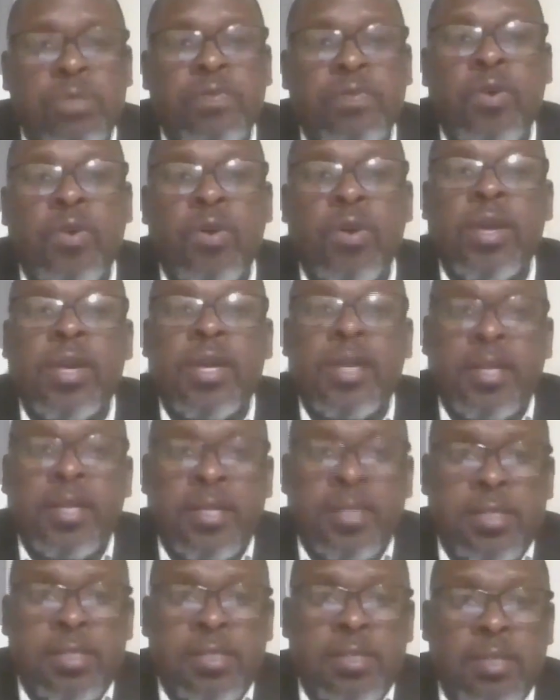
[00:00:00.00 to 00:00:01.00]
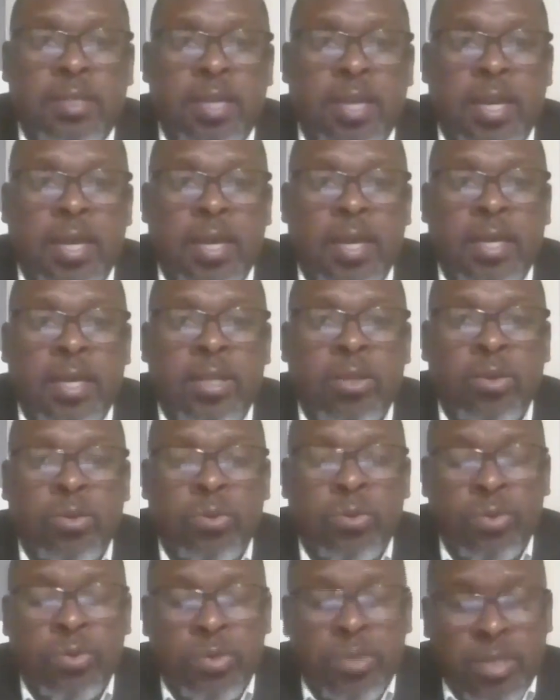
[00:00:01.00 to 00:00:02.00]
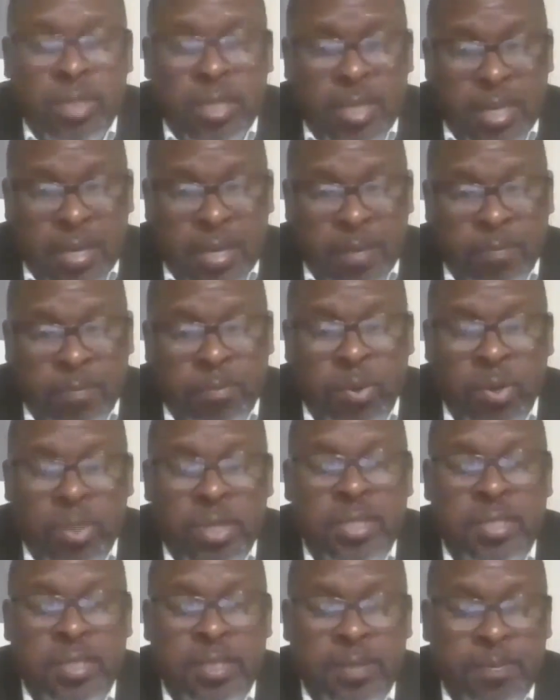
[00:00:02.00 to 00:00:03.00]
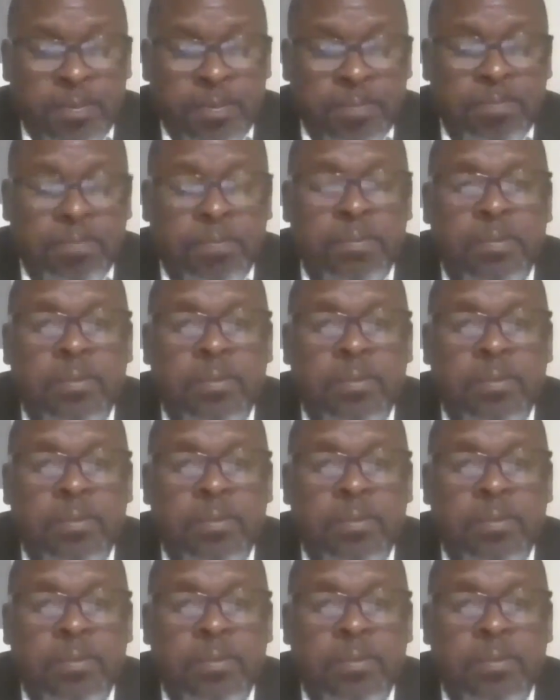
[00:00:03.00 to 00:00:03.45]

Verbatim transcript: Those four areas uh, include uh, policy.